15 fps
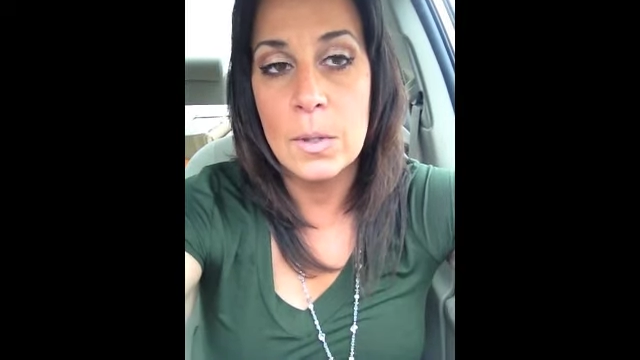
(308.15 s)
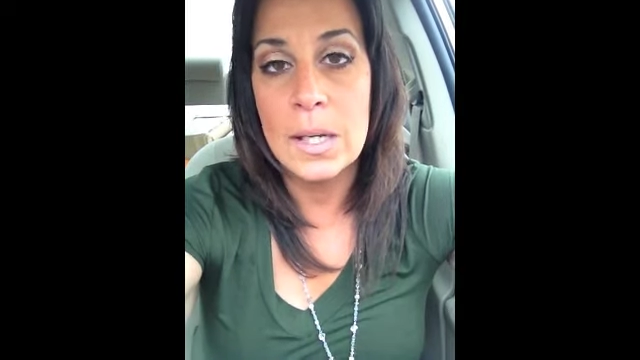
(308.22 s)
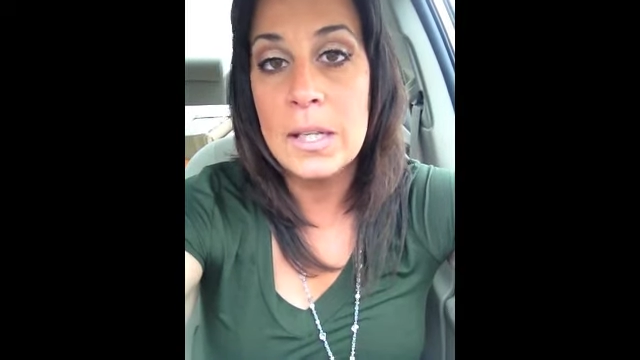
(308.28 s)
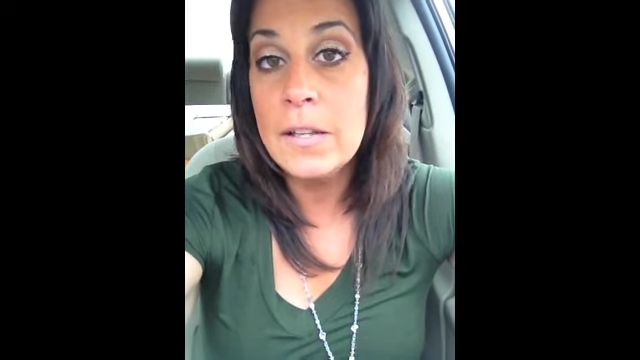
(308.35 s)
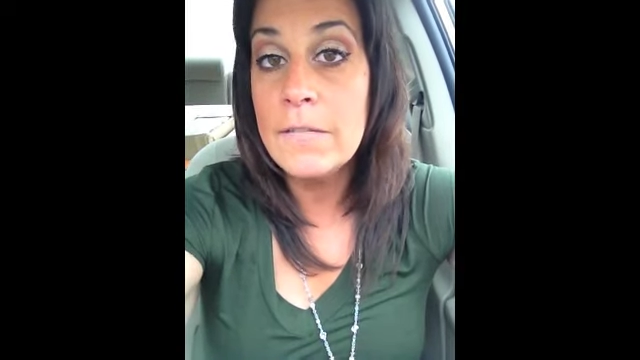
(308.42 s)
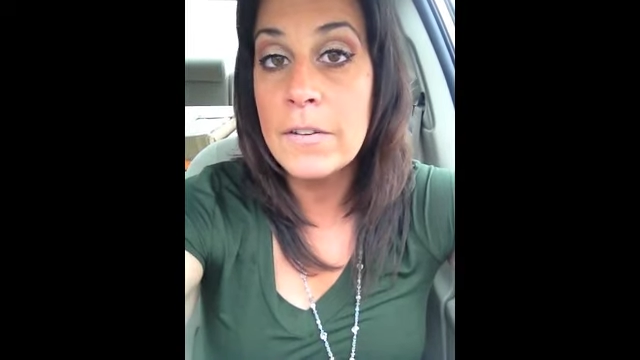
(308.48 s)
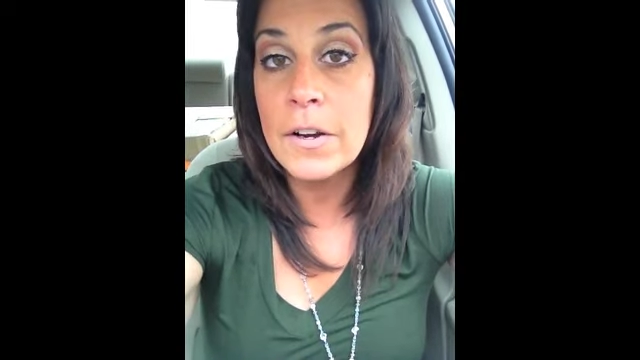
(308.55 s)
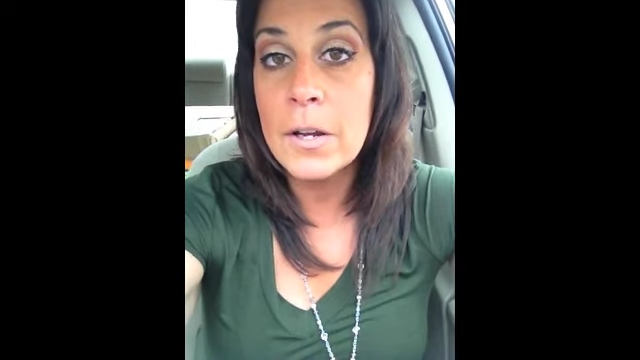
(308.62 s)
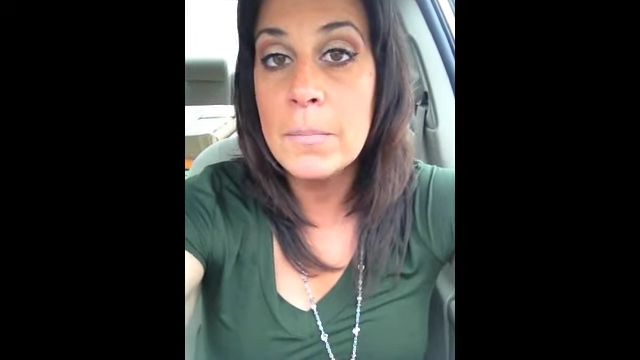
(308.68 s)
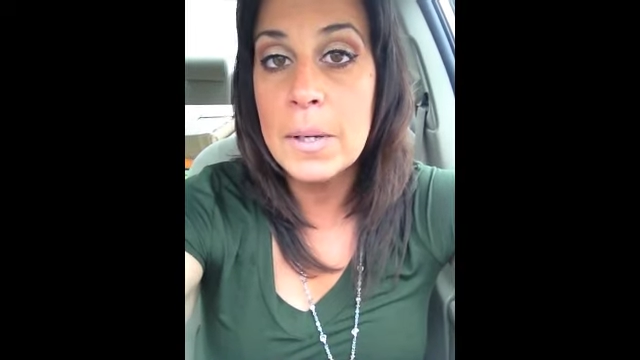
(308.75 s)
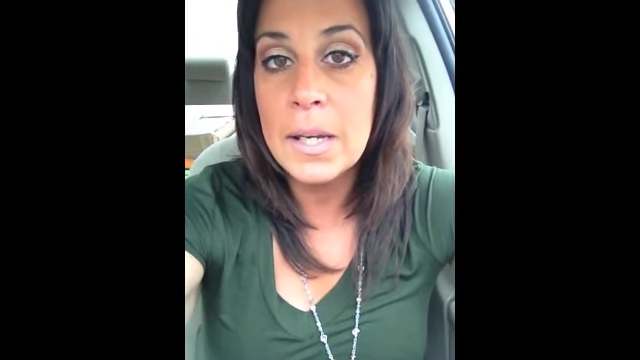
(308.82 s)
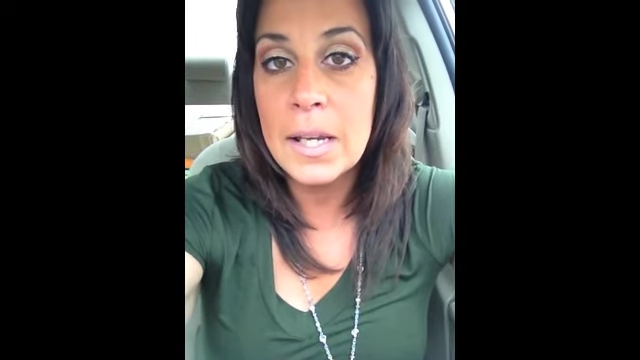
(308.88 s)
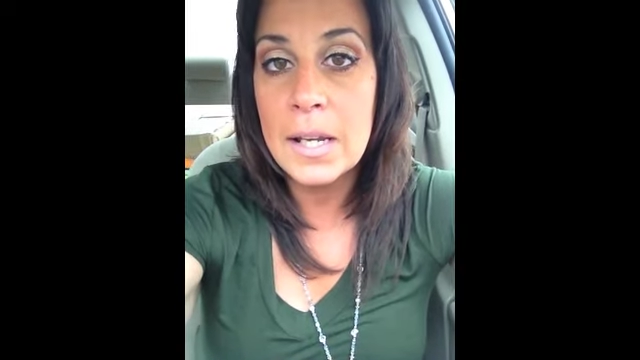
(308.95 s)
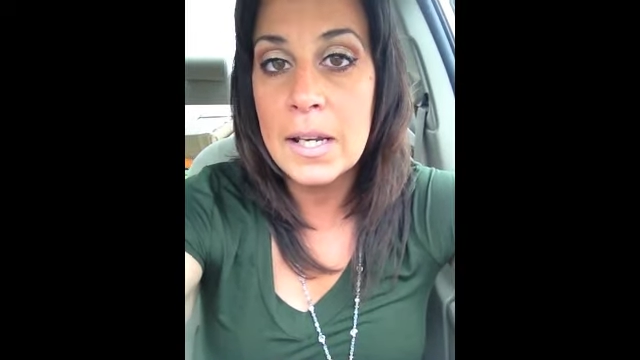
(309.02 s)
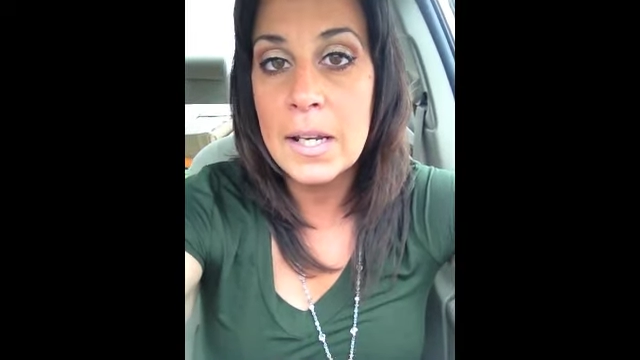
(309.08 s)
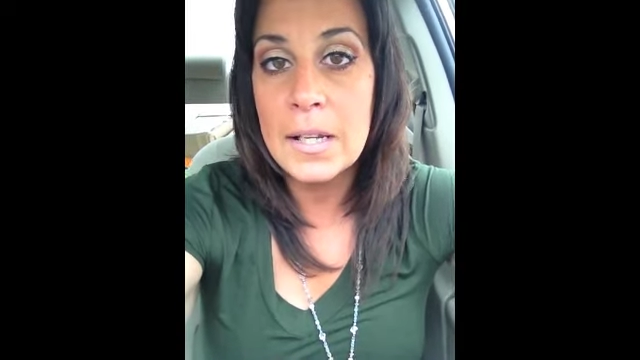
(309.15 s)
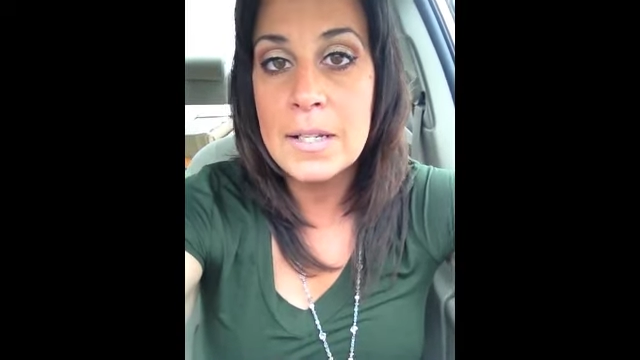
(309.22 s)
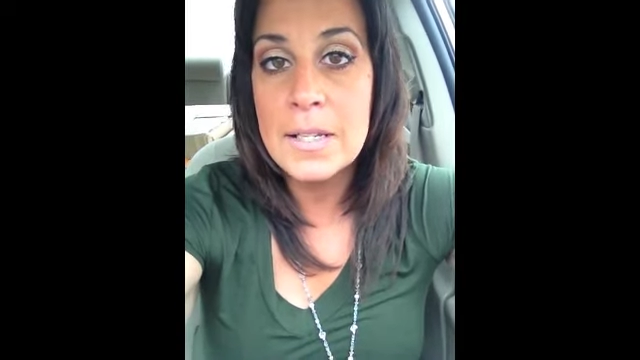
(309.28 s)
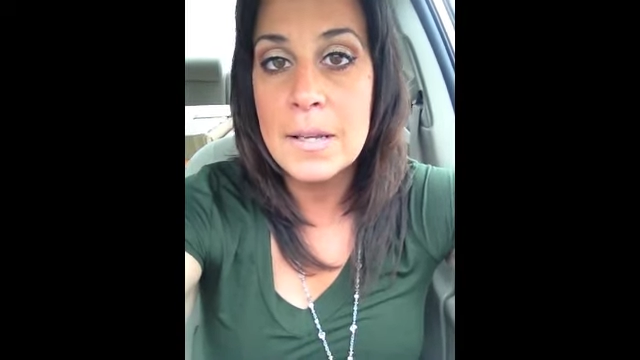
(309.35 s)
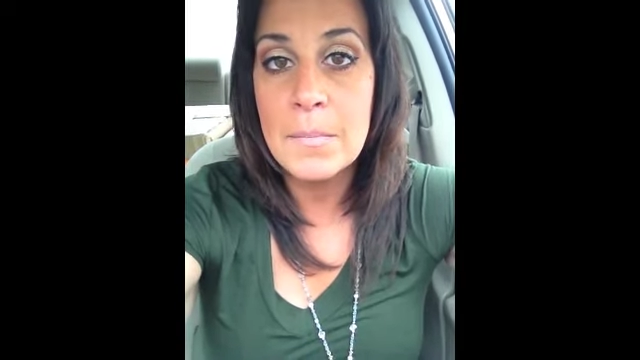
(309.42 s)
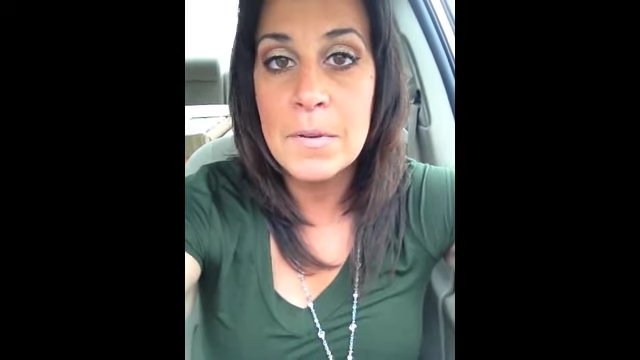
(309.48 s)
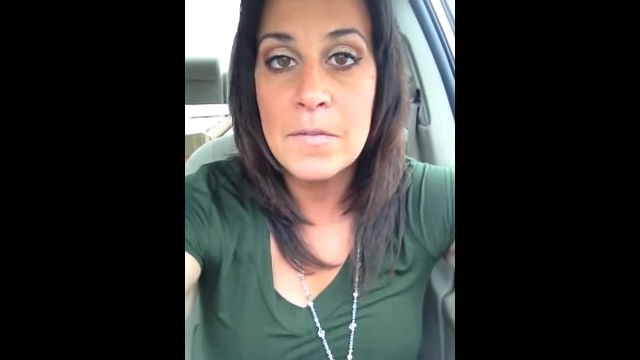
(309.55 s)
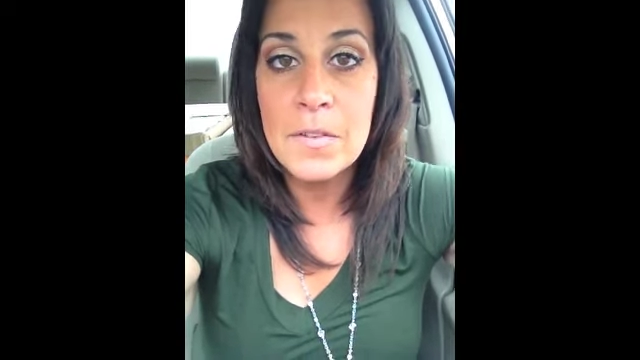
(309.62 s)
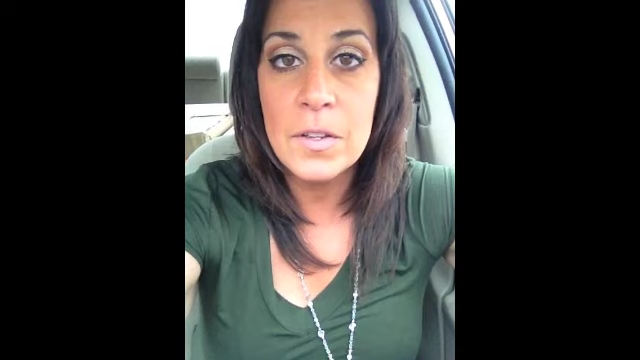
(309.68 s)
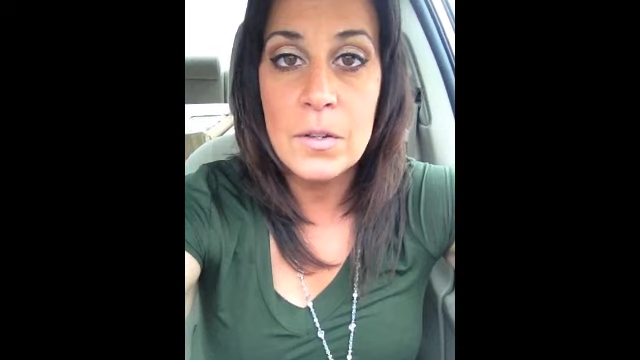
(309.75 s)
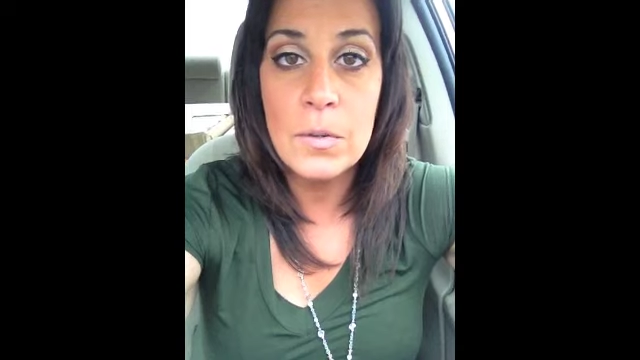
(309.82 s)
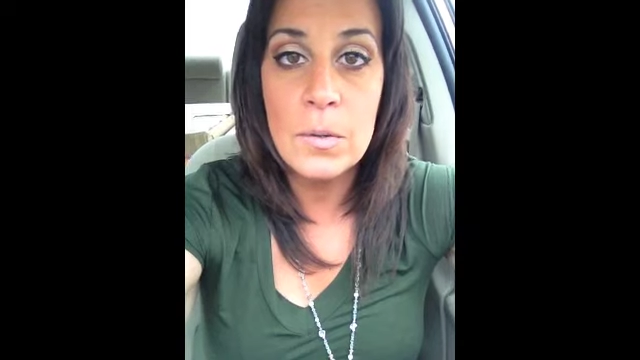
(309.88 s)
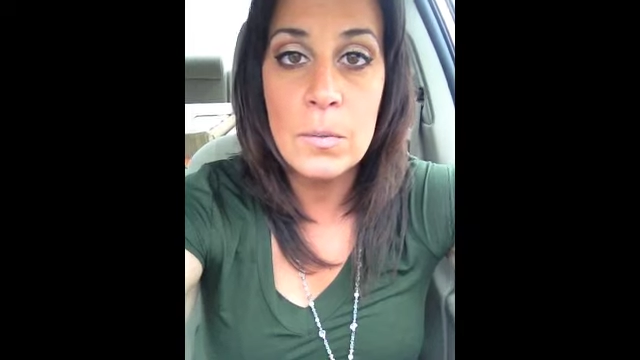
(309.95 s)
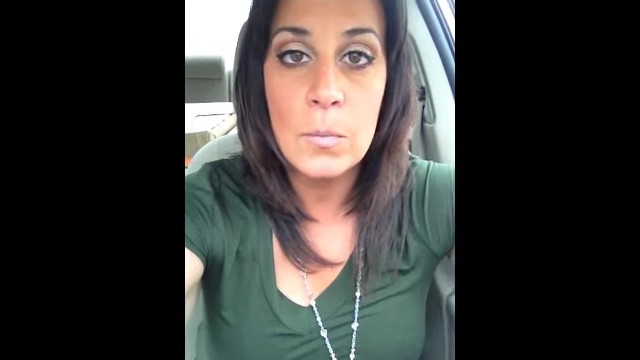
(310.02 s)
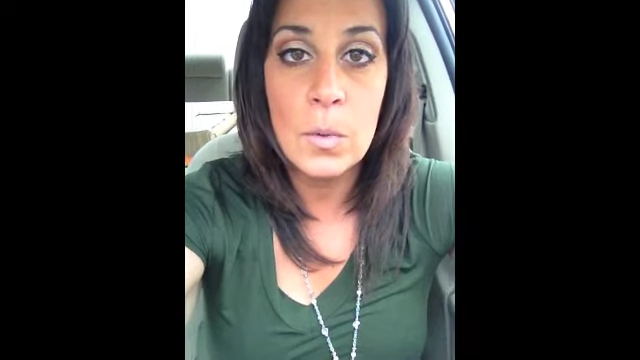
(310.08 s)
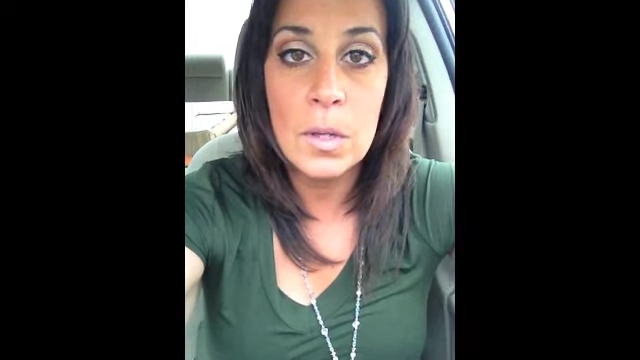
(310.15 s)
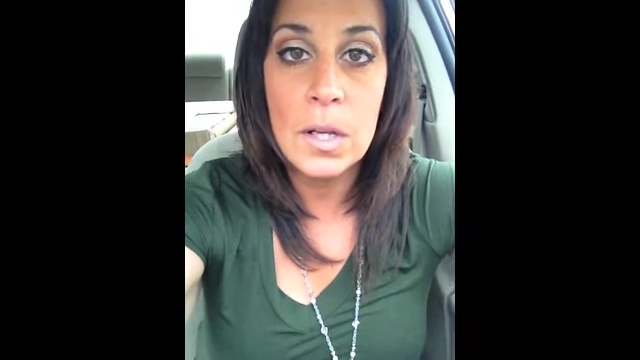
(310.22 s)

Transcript: In the very beginning, some of you will